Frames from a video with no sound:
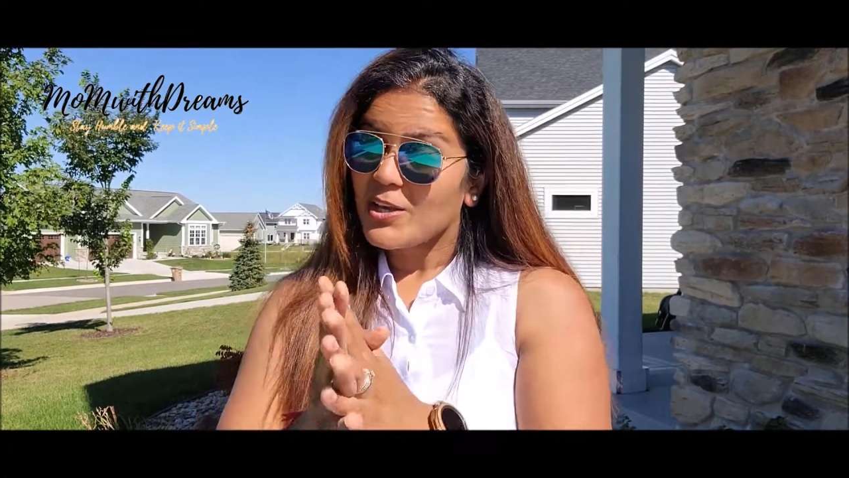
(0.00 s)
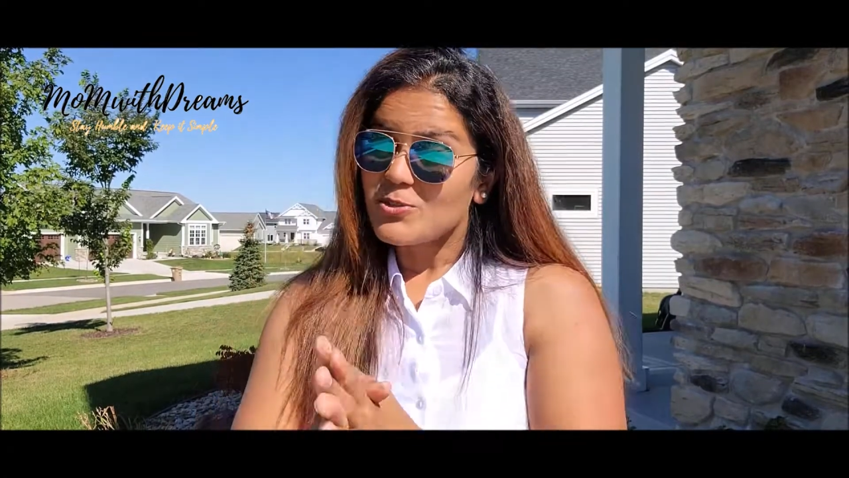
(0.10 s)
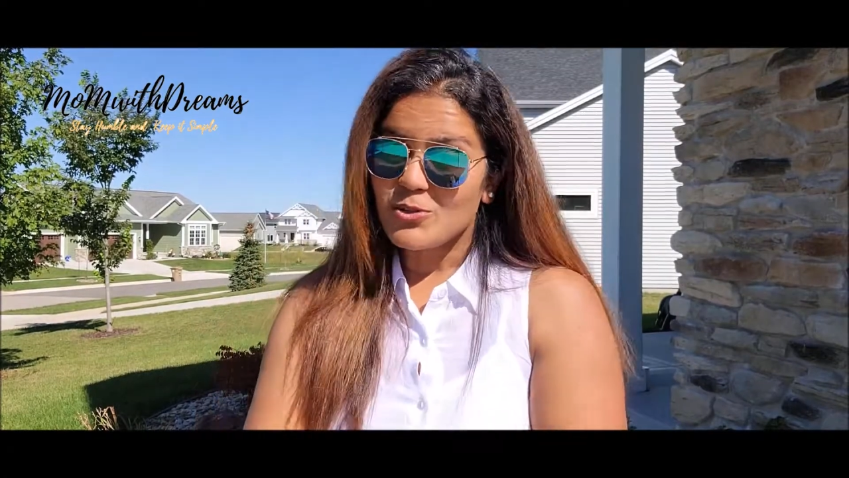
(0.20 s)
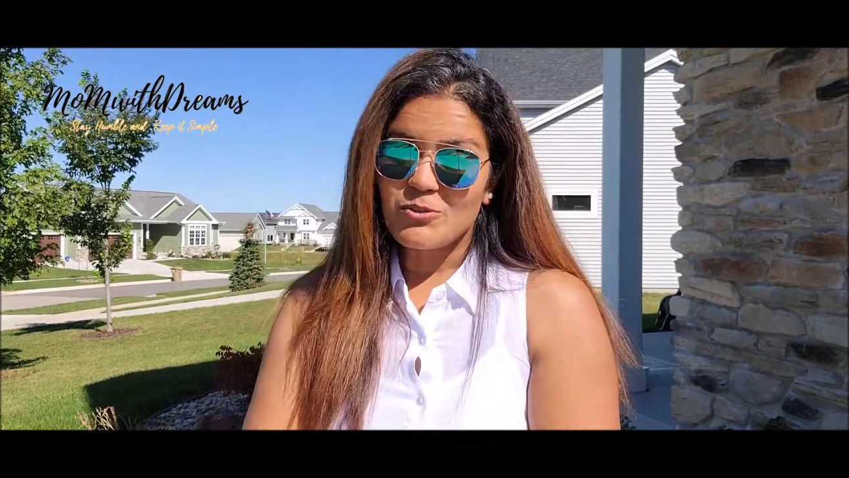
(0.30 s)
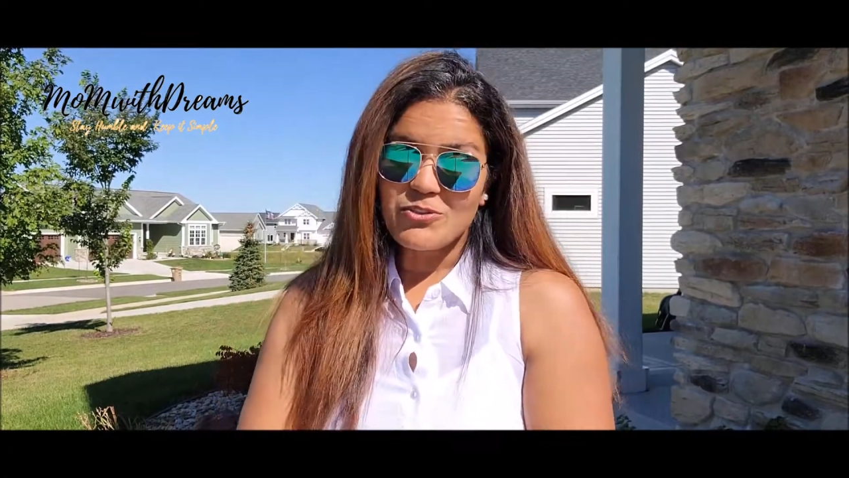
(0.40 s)

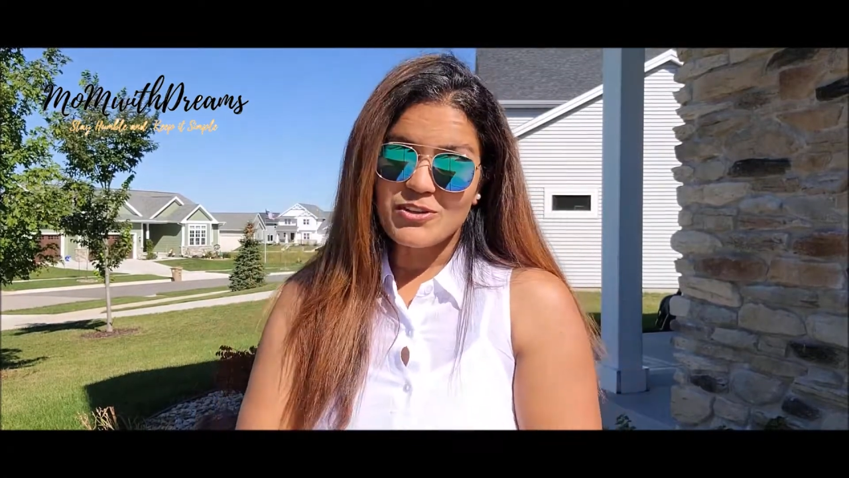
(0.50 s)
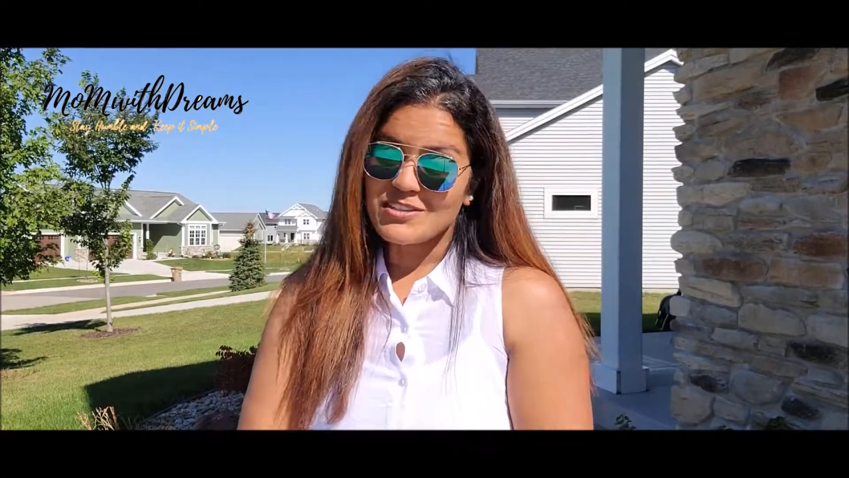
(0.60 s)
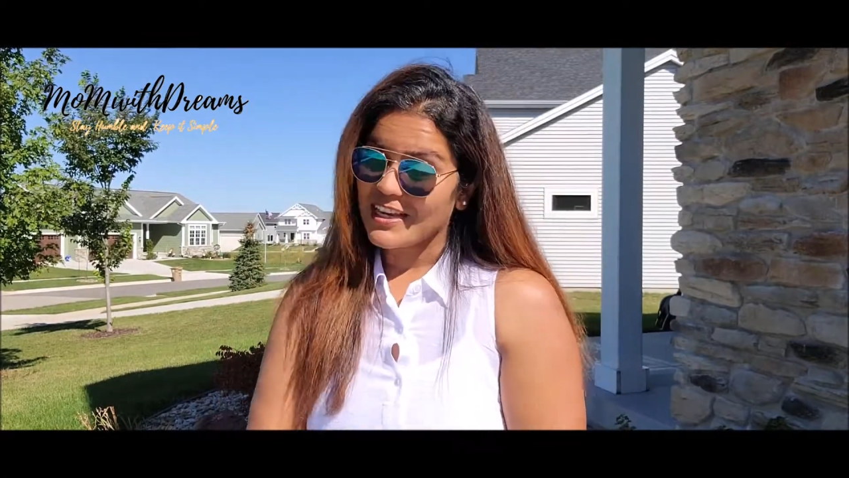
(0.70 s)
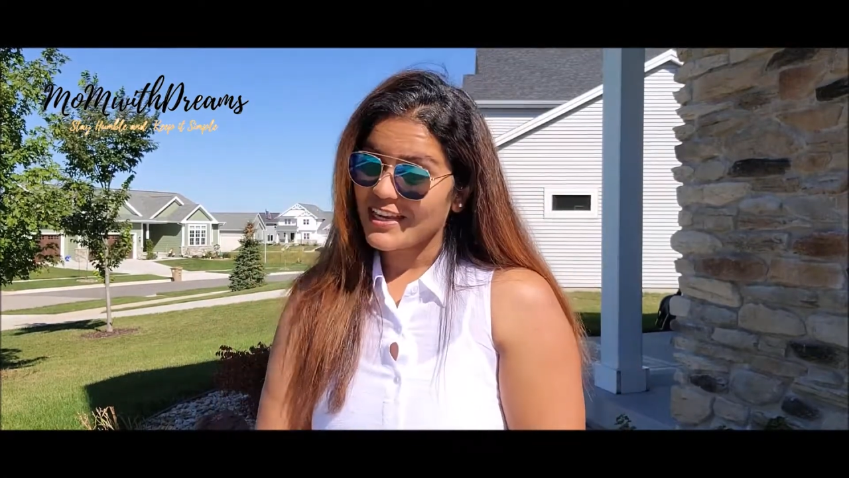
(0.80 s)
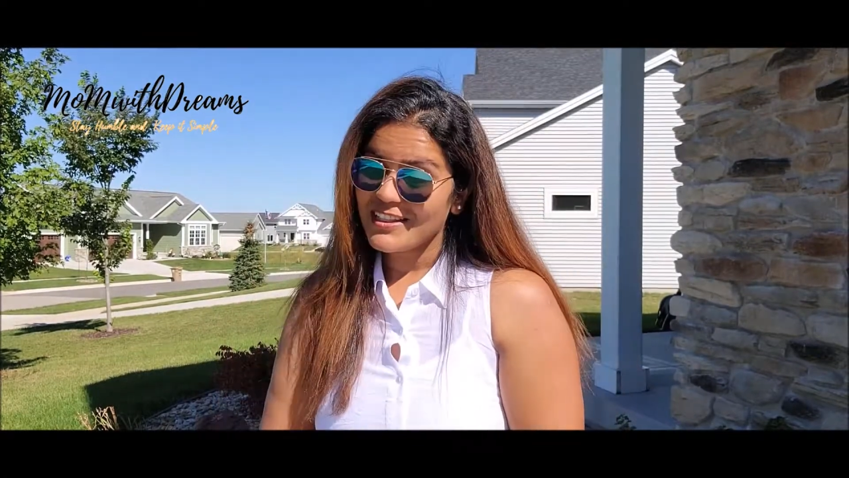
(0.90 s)
So the
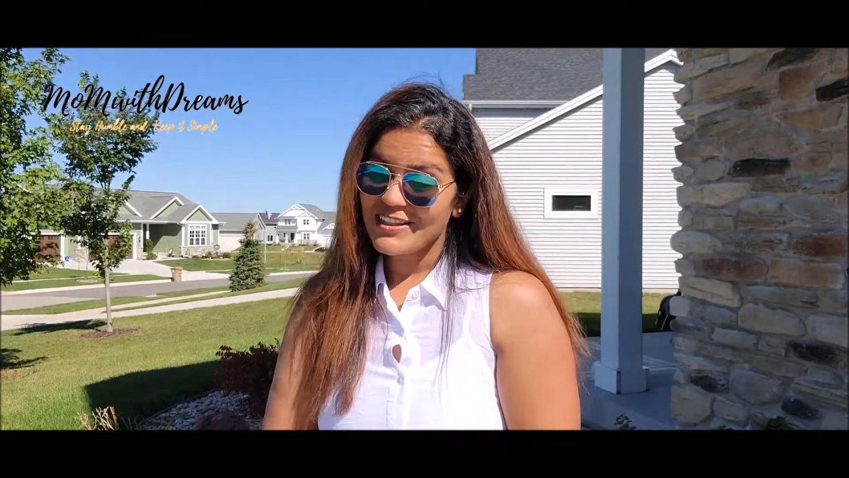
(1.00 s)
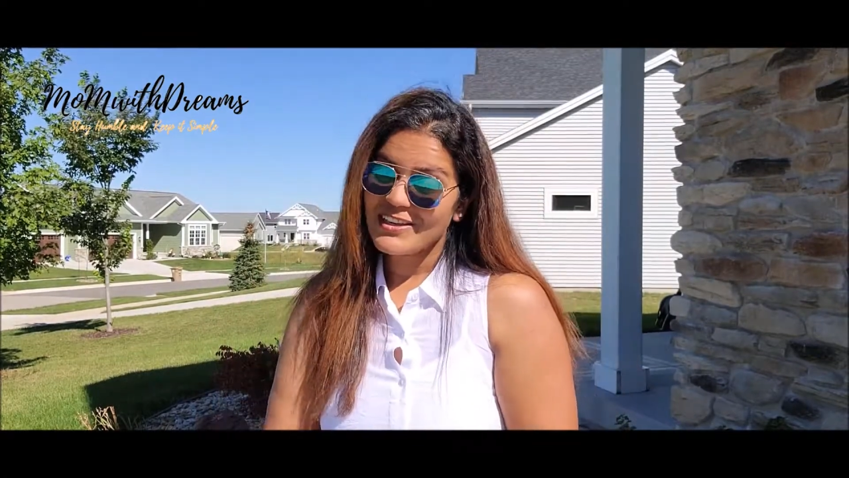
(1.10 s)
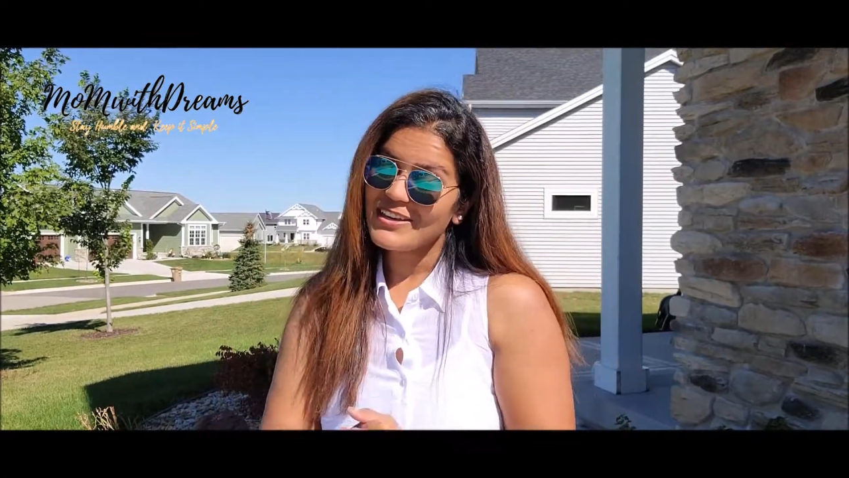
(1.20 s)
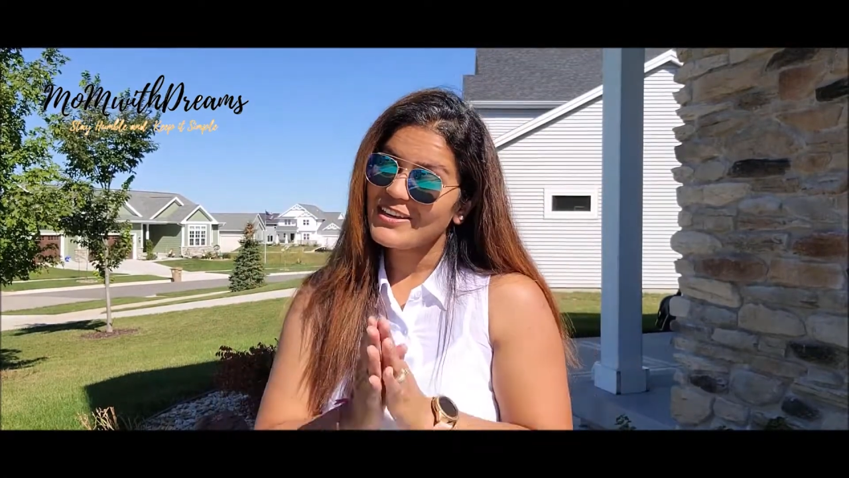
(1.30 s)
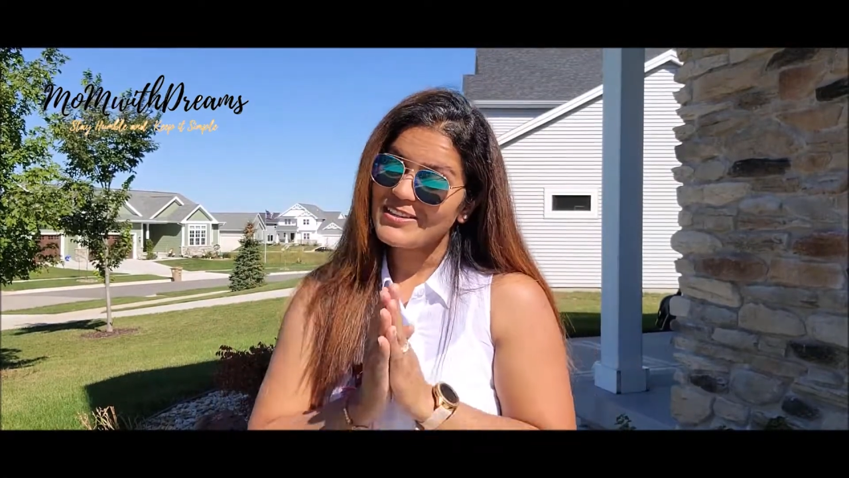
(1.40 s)
second
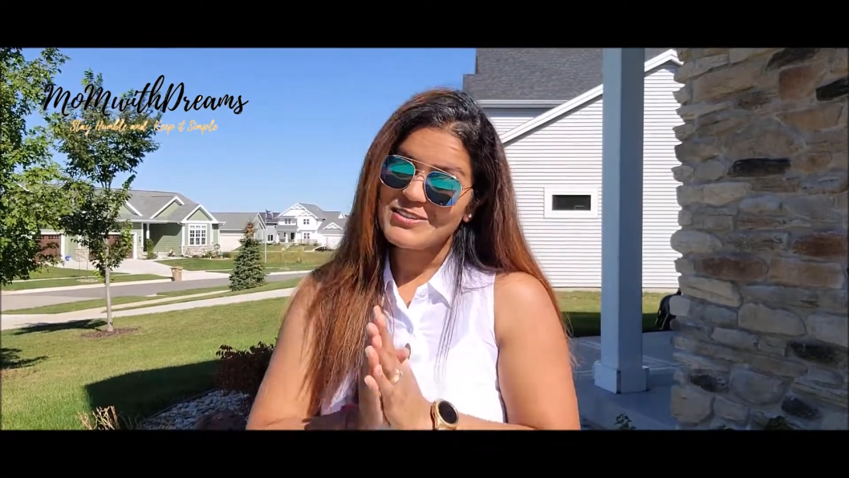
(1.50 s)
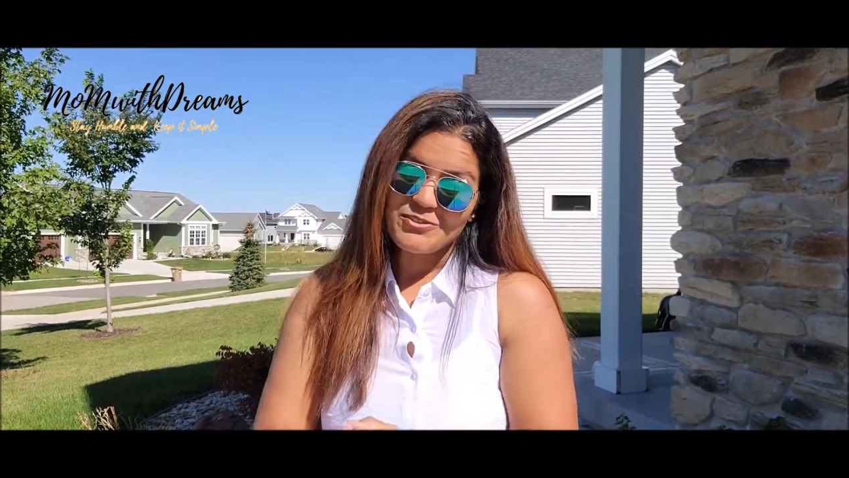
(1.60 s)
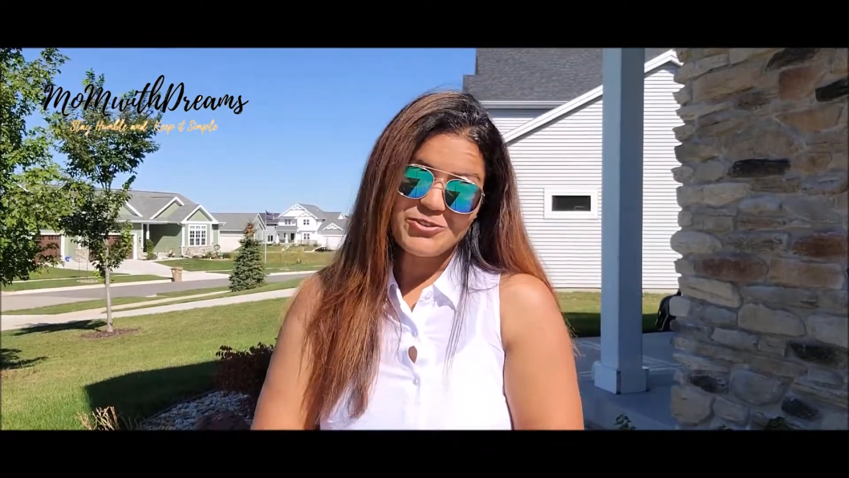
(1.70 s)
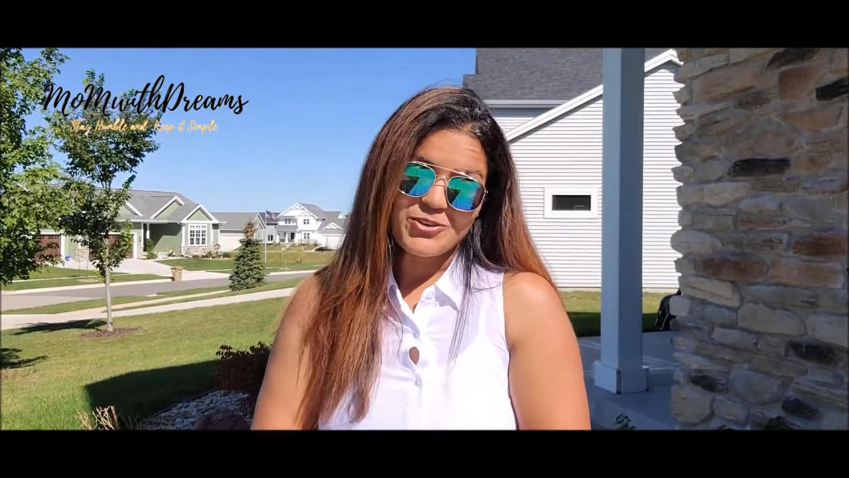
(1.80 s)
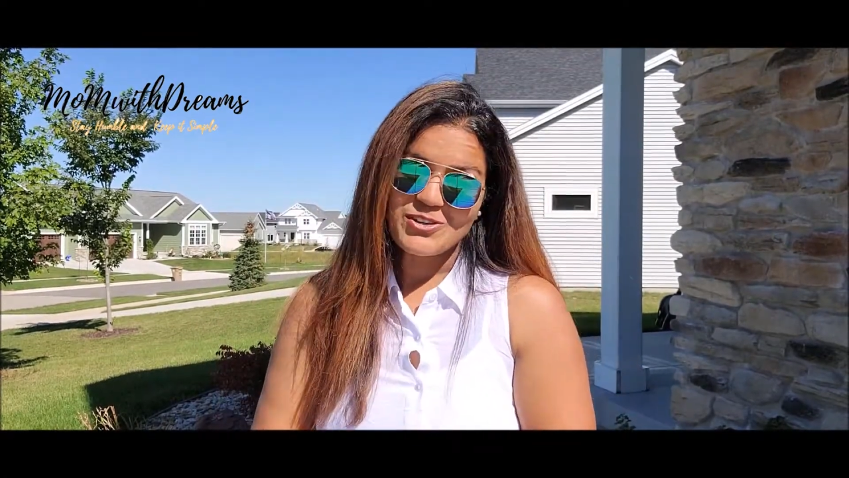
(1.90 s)
thing is,
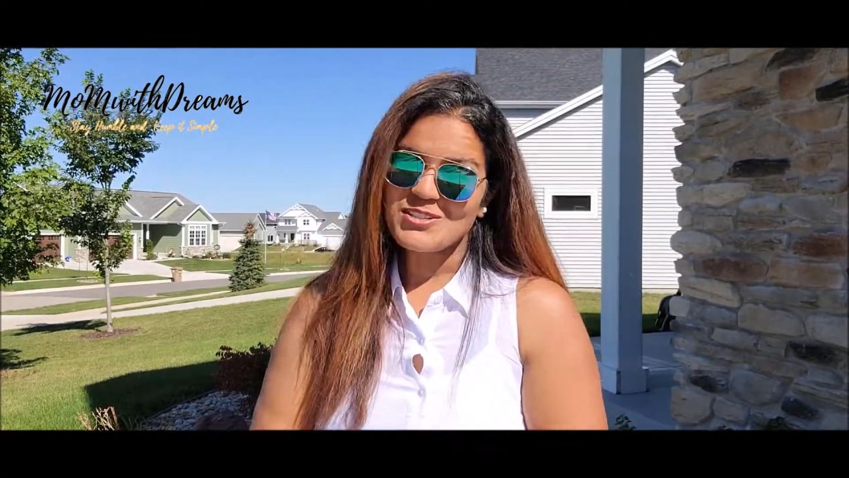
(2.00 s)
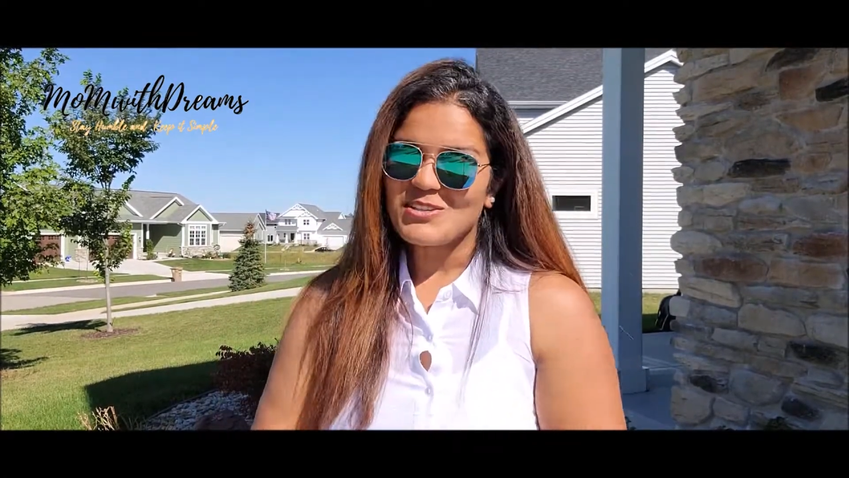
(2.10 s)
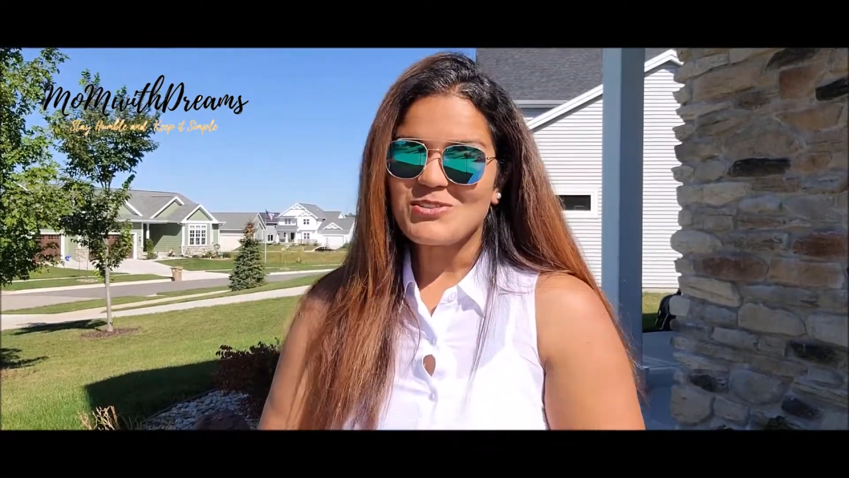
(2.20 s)
of course,